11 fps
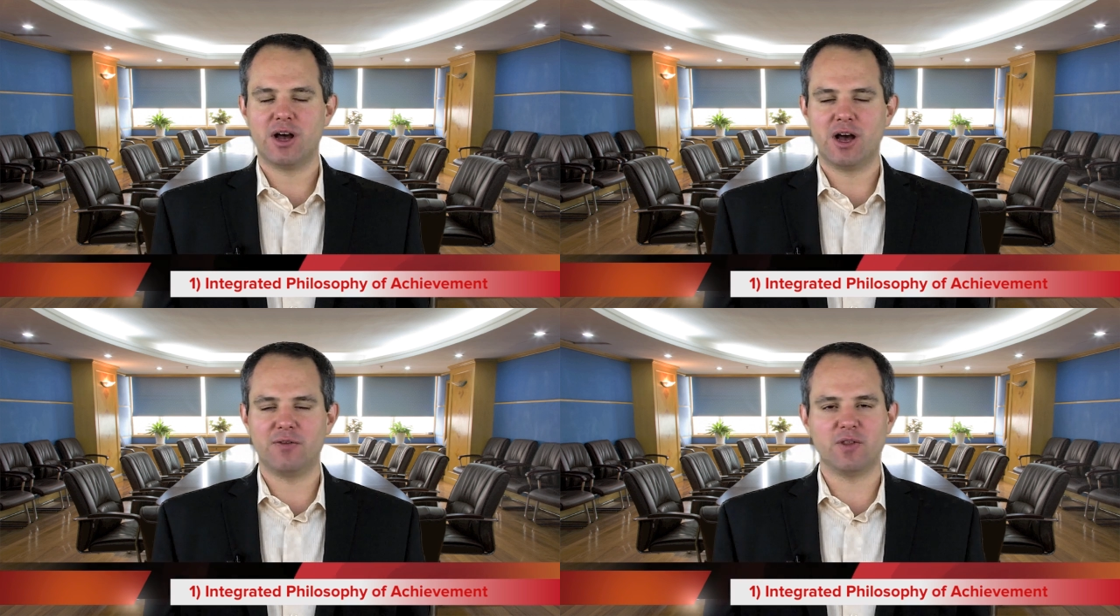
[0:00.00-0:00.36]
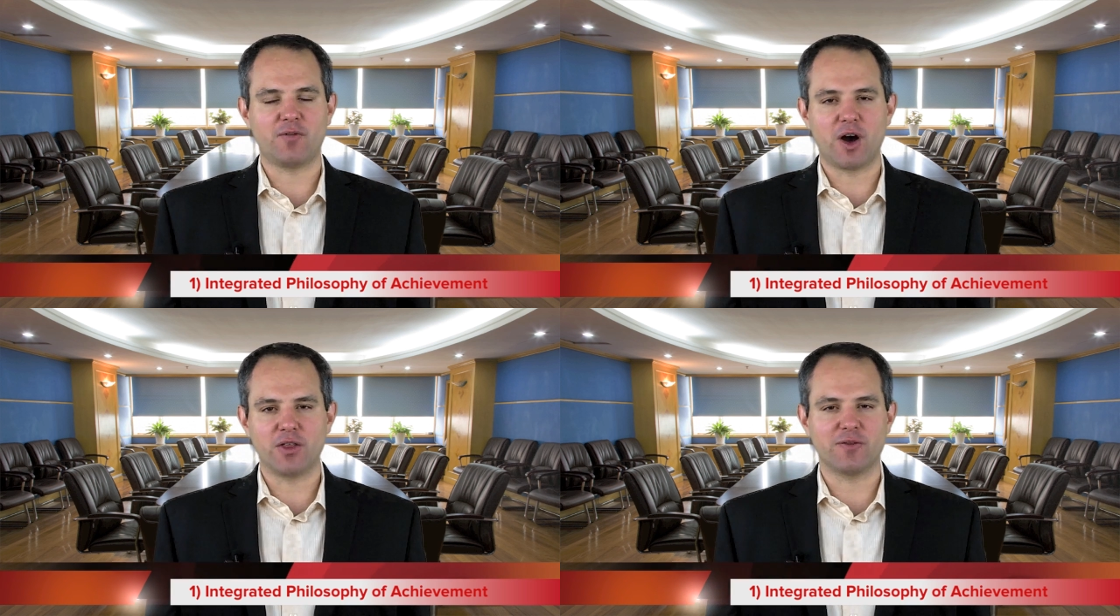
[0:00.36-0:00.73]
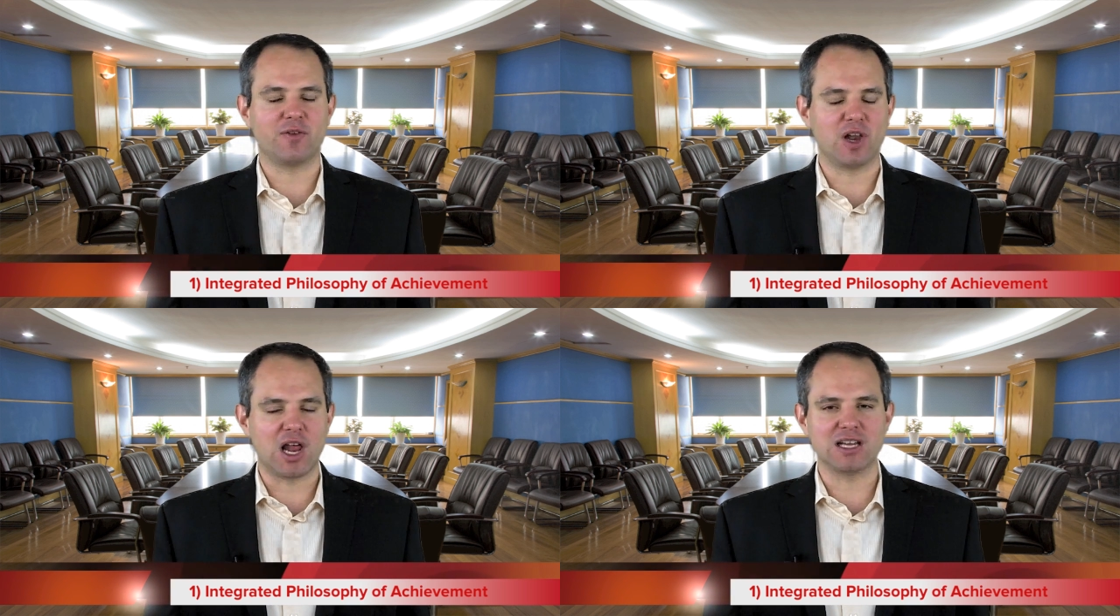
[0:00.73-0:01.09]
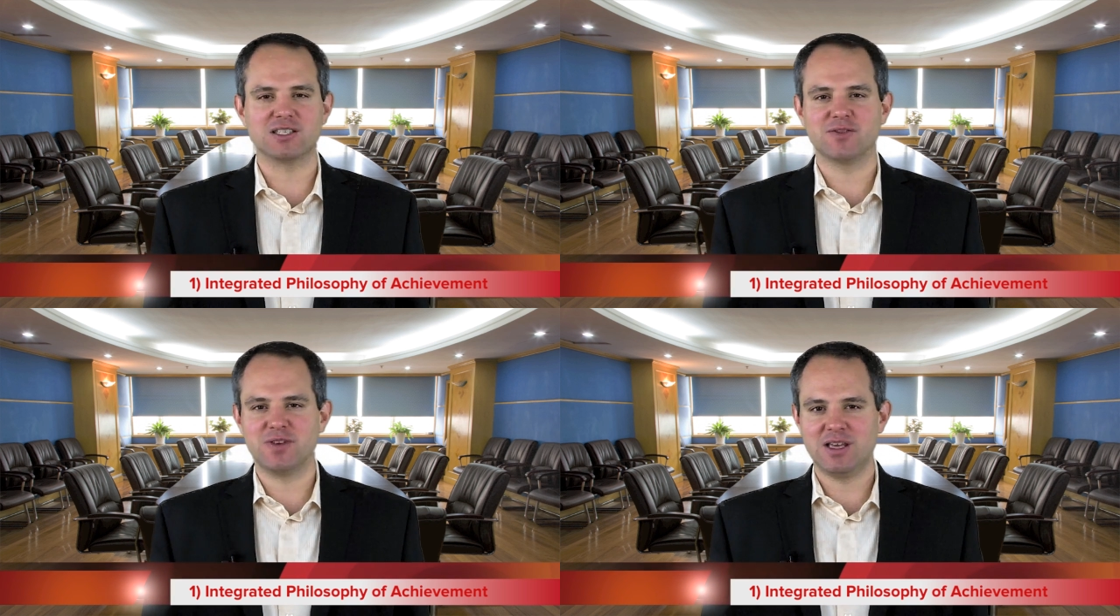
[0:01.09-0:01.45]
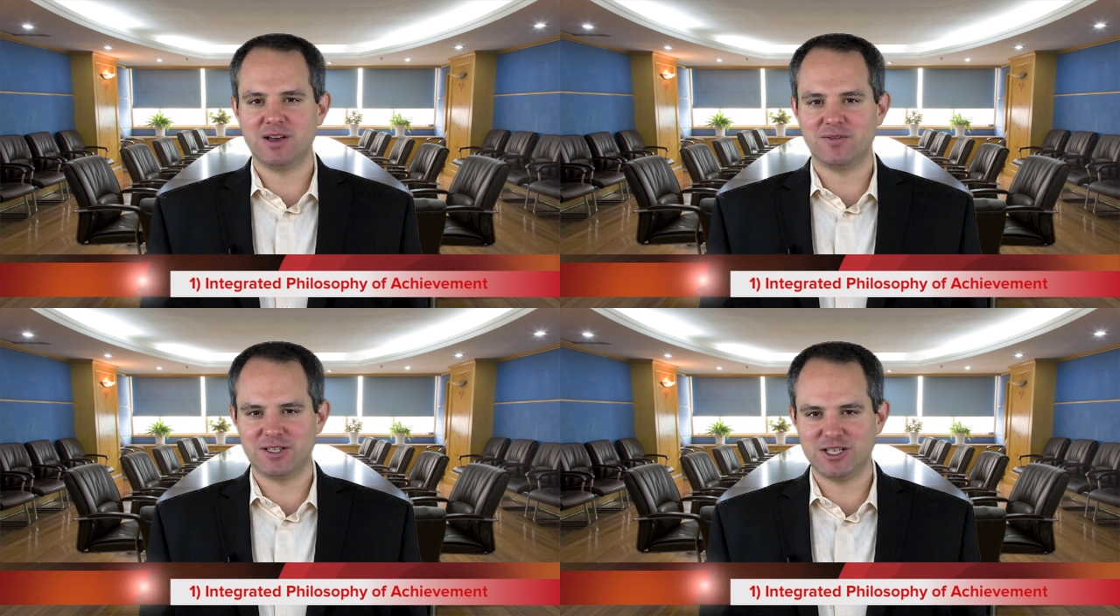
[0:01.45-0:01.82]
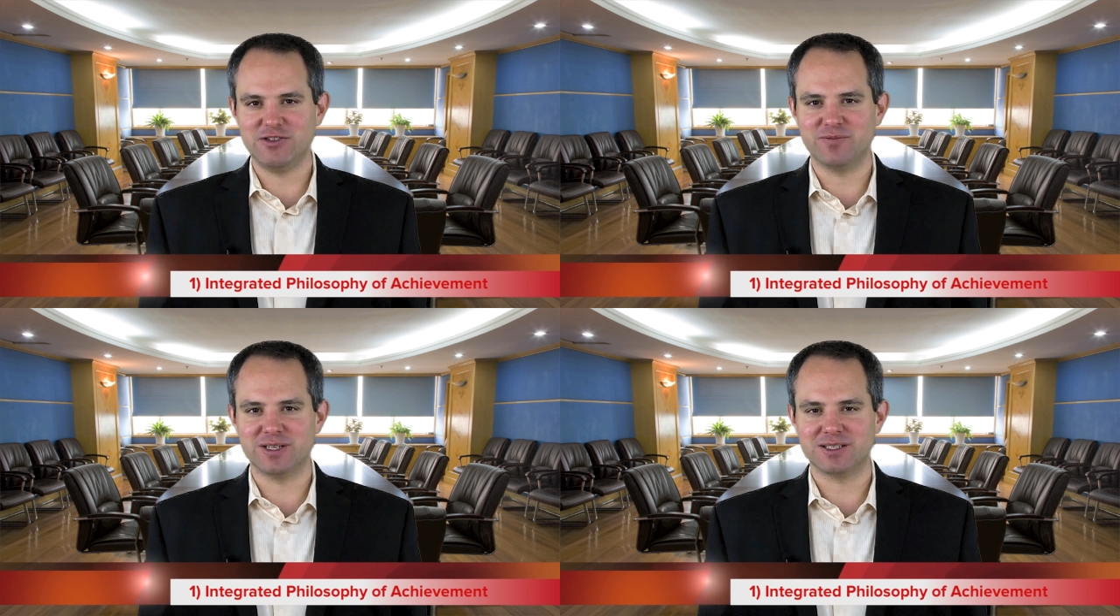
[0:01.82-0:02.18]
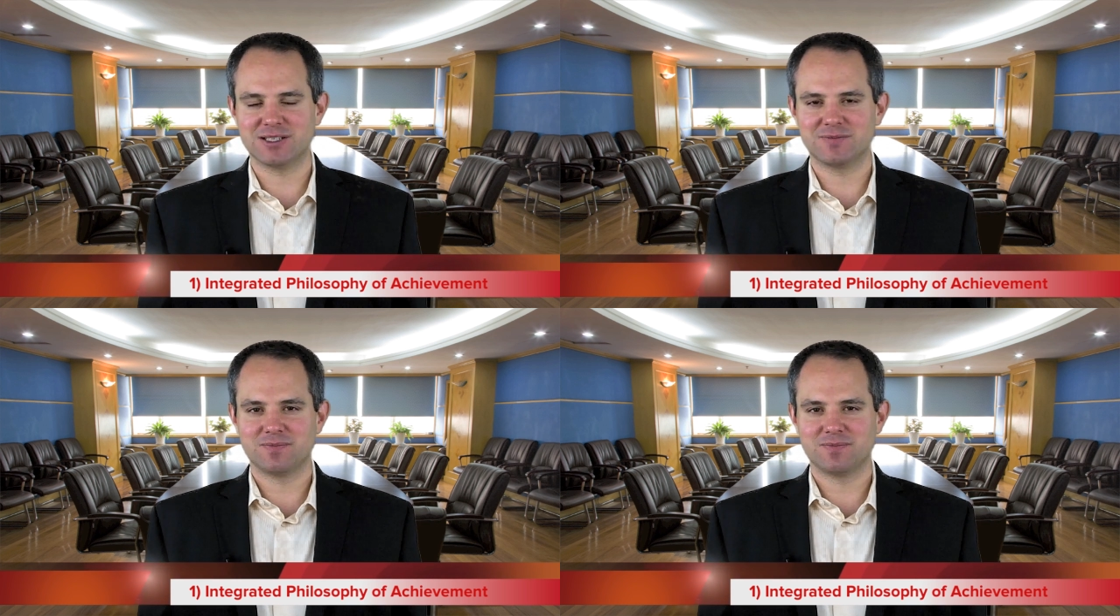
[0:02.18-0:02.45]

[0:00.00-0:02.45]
on the philosophy of achievement.